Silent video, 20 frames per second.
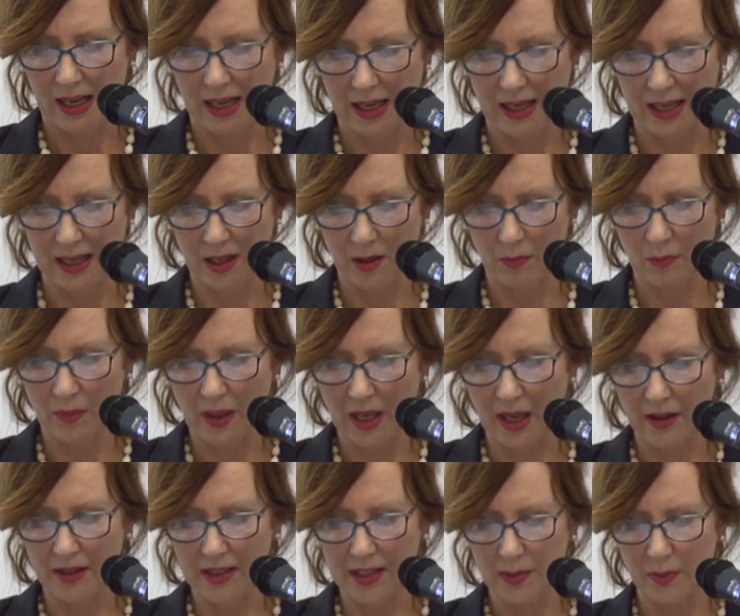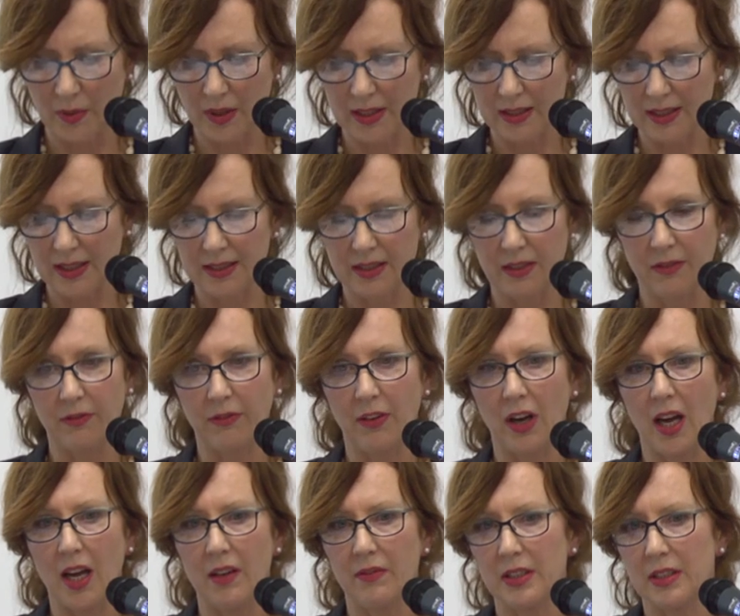Our experience is that
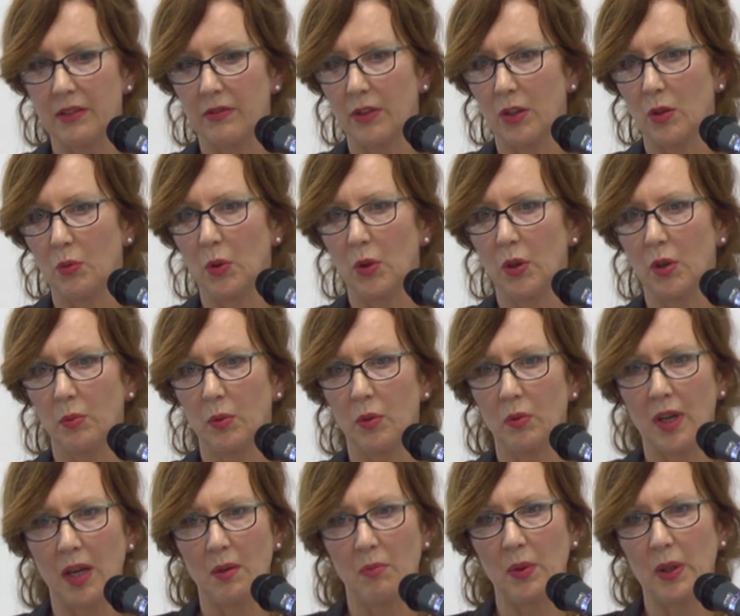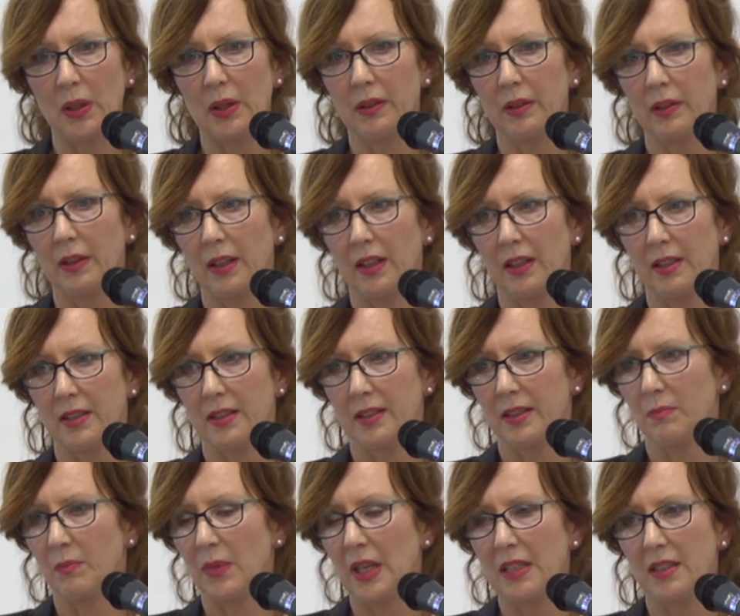5 is a very workable number. It
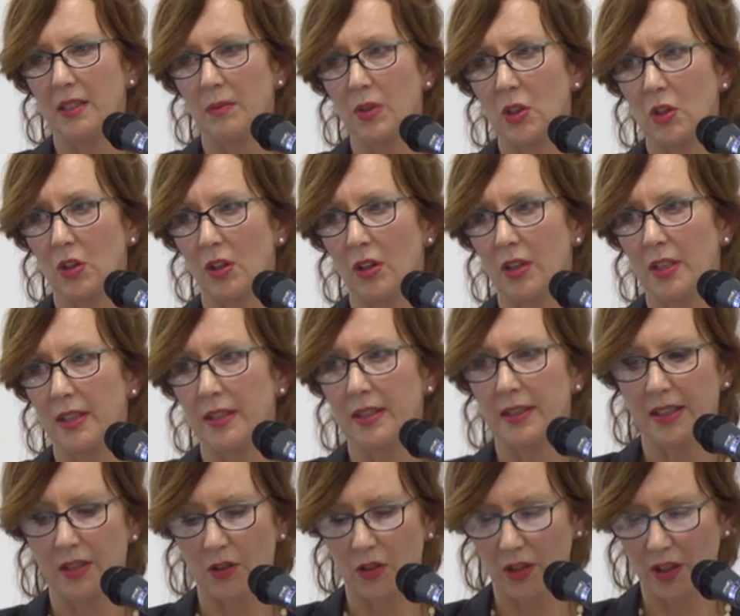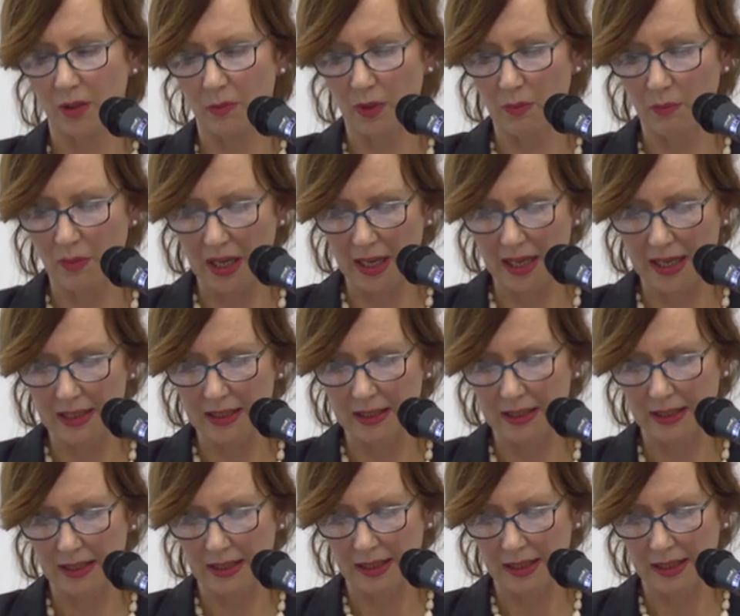means a majority decision can be made.